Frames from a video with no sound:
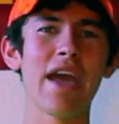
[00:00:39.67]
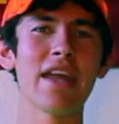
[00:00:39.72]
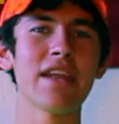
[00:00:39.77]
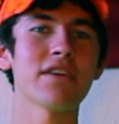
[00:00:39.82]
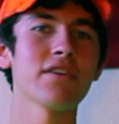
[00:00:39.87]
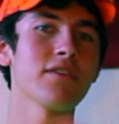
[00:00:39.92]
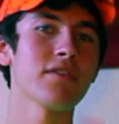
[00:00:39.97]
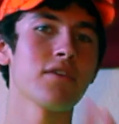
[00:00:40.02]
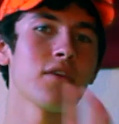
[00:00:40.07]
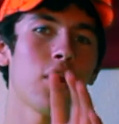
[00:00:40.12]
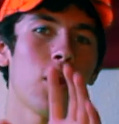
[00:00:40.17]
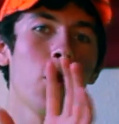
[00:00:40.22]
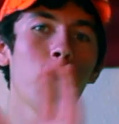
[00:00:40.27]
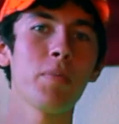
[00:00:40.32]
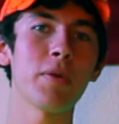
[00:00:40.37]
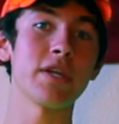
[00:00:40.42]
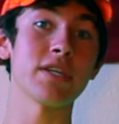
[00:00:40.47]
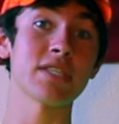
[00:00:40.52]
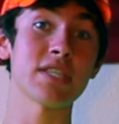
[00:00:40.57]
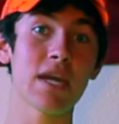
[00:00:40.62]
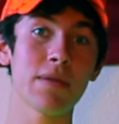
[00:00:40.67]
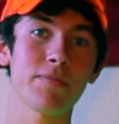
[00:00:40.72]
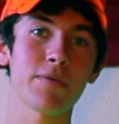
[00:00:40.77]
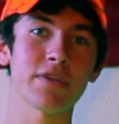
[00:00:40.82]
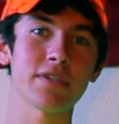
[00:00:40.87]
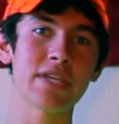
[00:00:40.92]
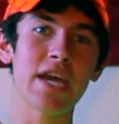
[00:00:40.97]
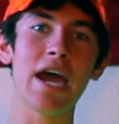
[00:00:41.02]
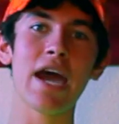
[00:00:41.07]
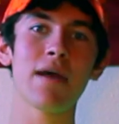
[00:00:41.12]
And it'll open a
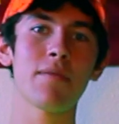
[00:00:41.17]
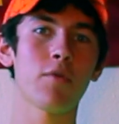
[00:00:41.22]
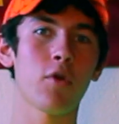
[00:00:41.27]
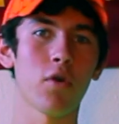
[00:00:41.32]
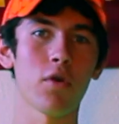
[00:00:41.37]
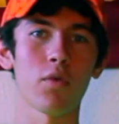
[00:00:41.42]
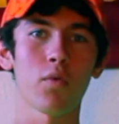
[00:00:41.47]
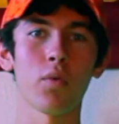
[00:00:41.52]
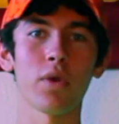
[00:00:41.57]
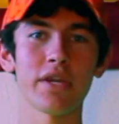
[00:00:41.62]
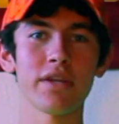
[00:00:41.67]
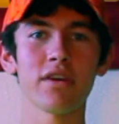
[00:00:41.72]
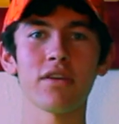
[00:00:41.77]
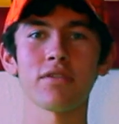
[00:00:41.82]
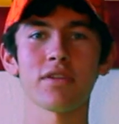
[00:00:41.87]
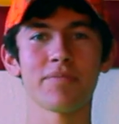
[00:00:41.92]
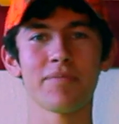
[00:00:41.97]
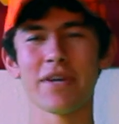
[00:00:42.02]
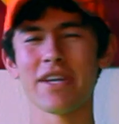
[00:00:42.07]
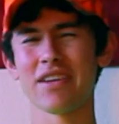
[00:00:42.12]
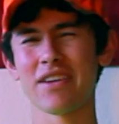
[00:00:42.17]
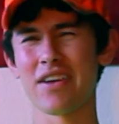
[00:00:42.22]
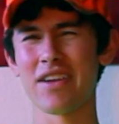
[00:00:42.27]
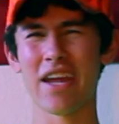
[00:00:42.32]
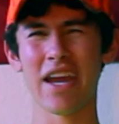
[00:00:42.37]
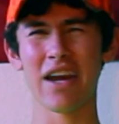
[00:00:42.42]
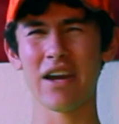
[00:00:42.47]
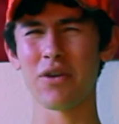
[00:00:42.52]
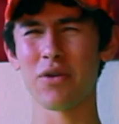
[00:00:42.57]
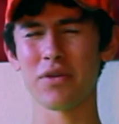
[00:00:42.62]
separate tab or window depending on
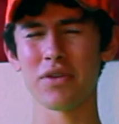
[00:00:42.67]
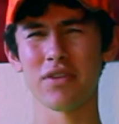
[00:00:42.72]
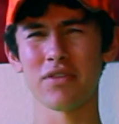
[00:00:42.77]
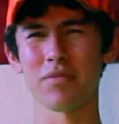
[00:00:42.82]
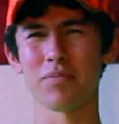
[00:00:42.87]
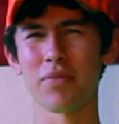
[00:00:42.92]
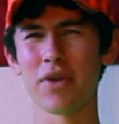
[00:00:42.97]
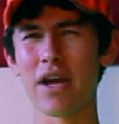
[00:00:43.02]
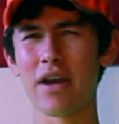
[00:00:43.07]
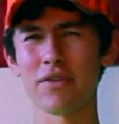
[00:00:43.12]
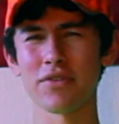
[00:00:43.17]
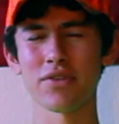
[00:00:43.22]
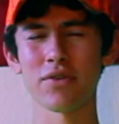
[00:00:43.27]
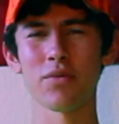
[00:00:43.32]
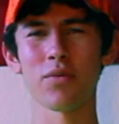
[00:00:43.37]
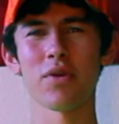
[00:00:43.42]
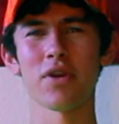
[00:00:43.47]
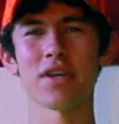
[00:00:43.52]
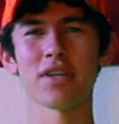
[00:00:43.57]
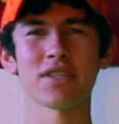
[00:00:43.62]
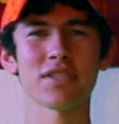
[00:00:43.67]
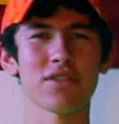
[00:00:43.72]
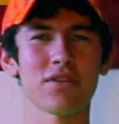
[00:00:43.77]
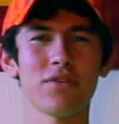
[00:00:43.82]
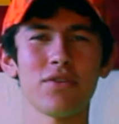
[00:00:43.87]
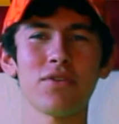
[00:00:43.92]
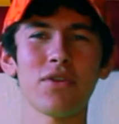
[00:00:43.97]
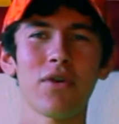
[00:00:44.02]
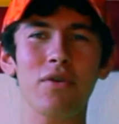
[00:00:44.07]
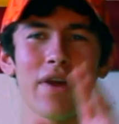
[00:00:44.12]
how your browser works, so
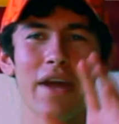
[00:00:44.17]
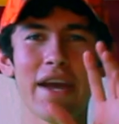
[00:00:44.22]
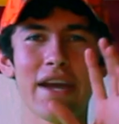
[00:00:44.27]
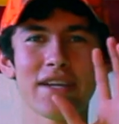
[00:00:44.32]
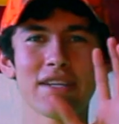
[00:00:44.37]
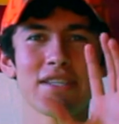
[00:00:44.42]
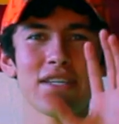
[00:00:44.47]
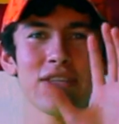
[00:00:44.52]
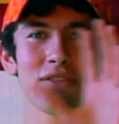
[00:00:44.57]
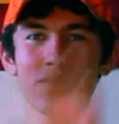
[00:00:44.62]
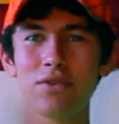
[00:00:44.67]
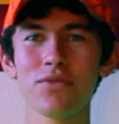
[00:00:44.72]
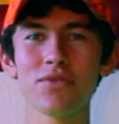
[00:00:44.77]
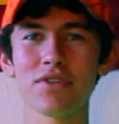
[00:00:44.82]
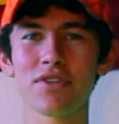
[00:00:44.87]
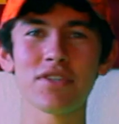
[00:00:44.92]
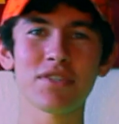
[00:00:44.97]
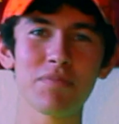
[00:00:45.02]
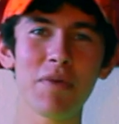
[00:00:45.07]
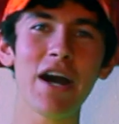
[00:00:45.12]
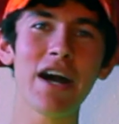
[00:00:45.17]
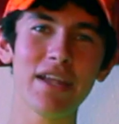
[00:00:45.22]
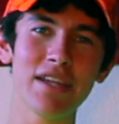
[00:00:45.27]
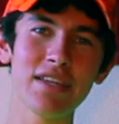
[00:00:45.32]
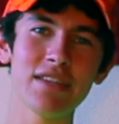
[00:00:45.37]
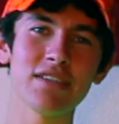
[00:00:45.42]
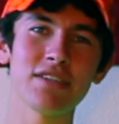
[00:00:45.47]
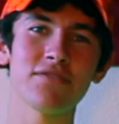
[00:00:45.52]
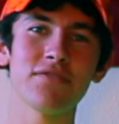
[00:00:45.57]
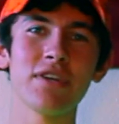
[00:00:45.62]
you don't actually lose your spot
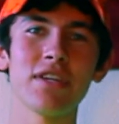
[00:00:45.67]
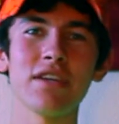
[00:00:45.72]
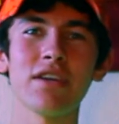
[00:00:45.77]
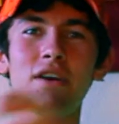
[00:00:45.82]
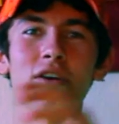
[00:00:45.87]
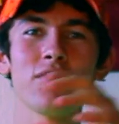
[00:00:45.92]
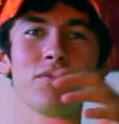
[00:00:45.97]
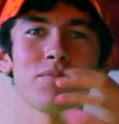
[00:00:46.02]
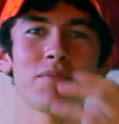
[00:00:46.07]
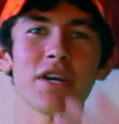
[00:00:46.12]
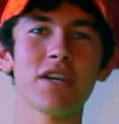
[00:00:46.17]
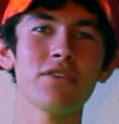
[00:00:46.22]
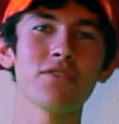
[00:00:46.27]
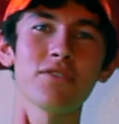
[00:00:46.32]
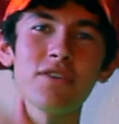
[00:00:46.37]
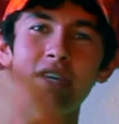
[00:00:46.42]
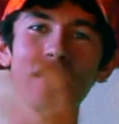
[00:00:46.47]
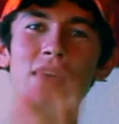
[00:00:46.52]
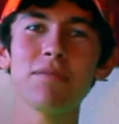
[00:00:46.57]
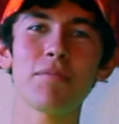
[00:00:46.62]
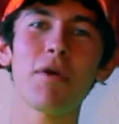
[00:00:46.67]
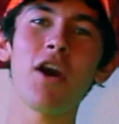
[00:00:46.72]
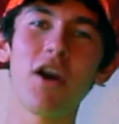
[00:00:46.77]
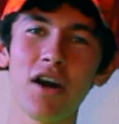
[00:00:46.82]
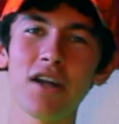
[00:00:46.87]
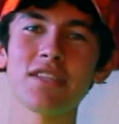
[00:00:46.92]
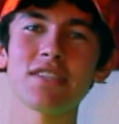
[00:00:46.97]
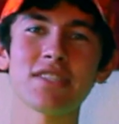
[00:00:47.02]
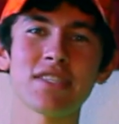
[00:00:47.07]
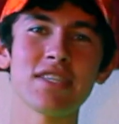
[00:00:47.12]
in this video, but you'll keep
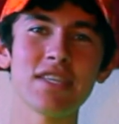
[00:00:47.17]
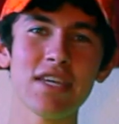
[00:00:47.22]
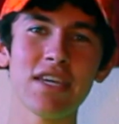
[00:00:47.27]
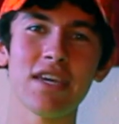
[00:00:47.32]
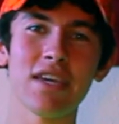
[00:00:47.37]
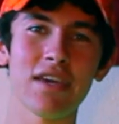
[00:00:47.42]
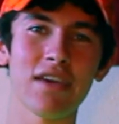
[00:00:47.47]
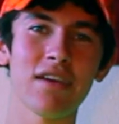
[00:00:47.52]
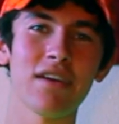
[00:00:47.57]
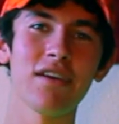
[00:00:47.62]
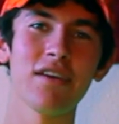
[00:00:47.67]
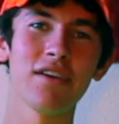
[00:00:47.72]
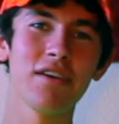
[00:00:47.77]
on seeing